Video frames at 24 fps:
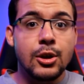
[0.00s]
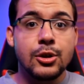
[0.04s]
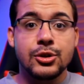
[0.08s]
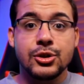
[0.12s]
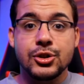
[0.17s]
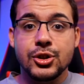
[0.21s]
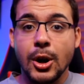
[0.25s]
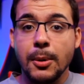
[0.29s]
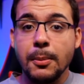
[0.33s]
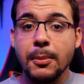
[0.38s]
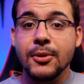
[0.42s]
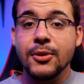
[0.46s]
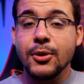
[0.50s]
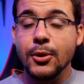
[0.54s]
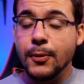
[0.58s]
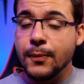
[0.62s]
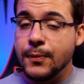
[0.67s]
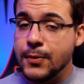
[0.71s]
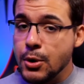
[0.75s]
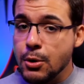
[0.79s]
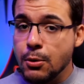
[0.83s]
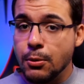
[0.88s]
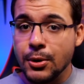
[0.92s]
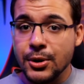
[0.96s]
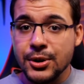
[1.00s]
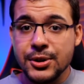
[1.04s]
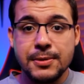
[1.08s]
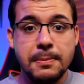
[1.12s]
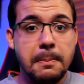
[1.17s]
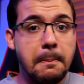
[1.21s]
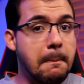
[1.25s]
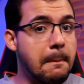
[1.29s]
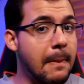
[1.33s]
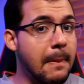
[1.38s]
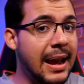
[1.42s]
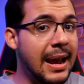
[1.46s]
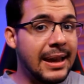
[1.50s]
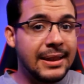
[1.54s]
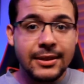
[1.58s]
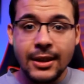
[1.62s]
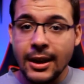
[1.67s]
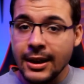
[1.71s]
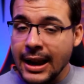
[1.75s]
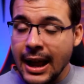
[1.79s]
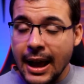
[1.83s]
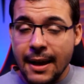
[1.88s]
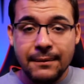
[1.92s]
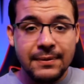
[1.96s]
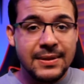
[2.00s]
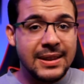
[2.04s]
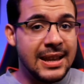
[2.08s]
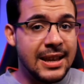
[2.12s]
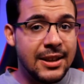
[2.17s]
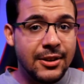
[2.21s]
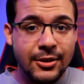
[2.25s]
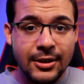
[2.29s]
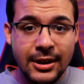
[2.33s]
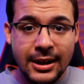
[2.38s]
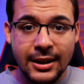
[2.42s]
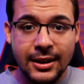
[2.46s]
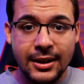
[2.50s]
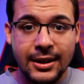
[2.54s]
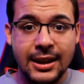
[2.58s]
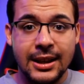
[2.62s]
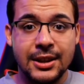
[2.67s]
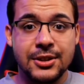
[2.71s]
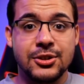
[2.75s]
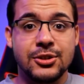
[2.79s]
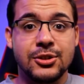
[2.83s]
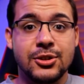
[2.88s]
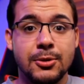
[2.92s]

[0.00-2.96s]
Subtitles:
some of your viewers might not have the internet connection